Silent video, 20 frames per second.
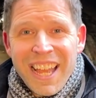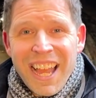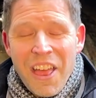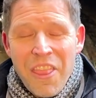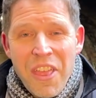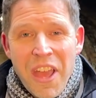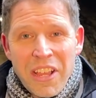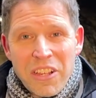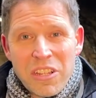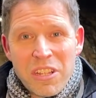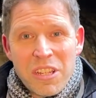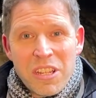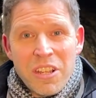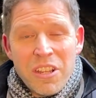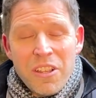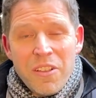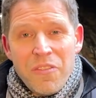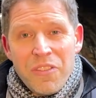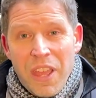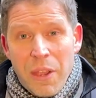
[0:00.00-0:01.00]
And that
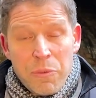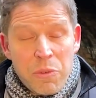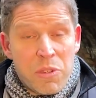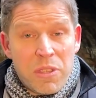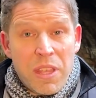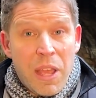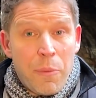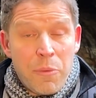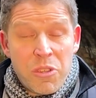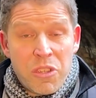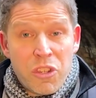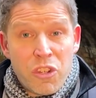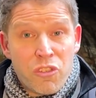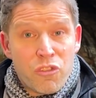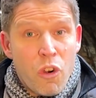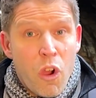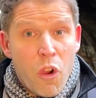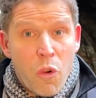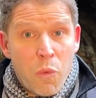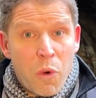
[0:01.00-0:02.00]
was the
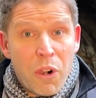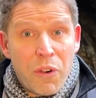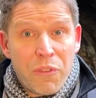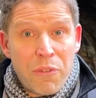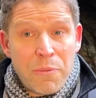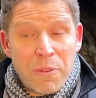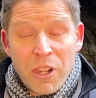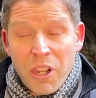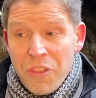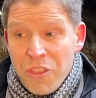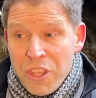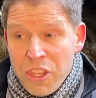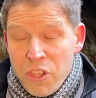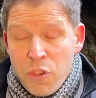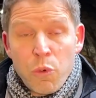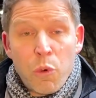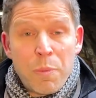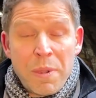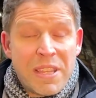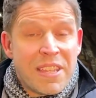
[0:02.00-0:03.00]
strong word from God, that
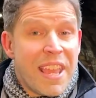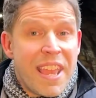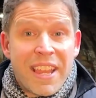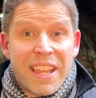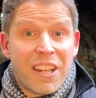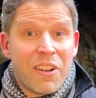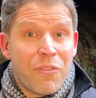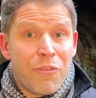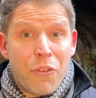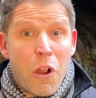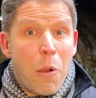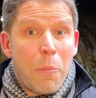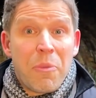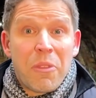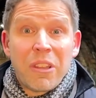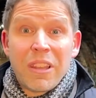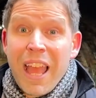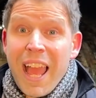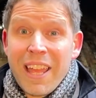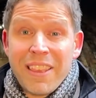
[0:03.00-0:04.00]
you will be taken from
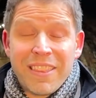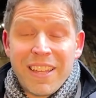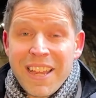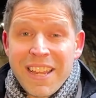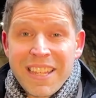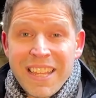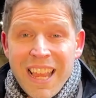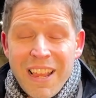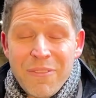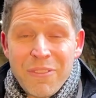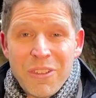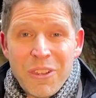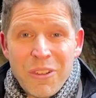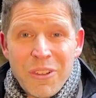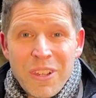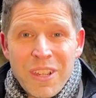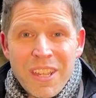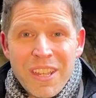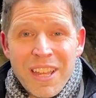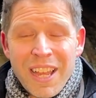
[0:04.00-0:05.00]
the land that I gave you,
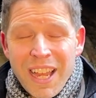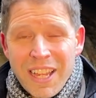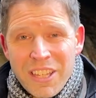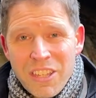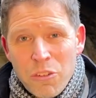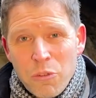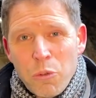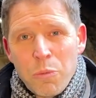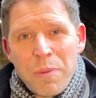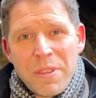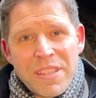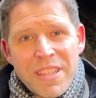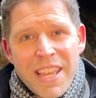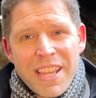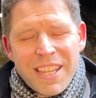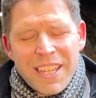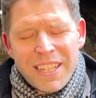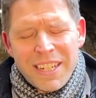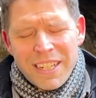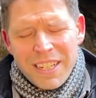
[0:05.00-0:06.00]
and you will be
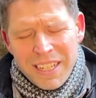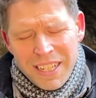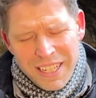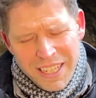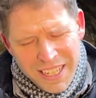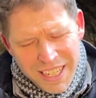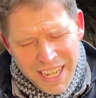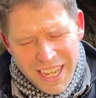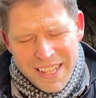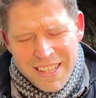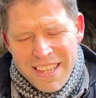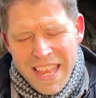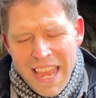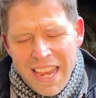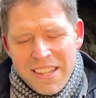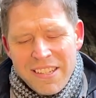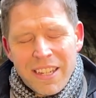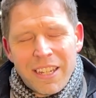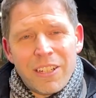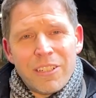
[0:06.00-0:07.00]
taken into
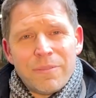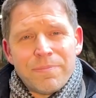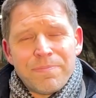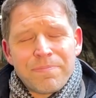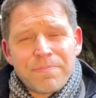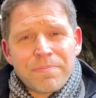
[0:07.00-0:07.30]
exile.